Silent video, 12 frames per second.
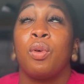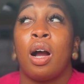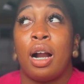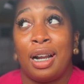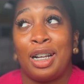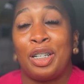
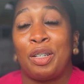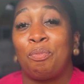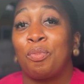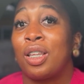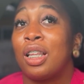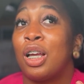All right,
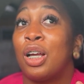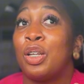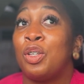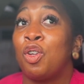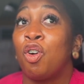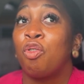
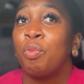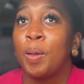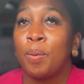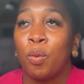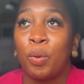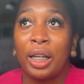enough
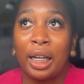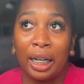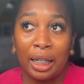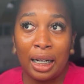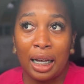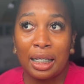people would
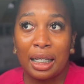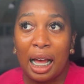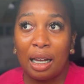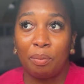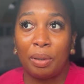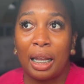hear that
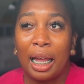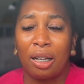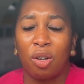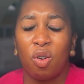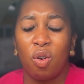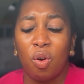and be like,
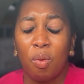oh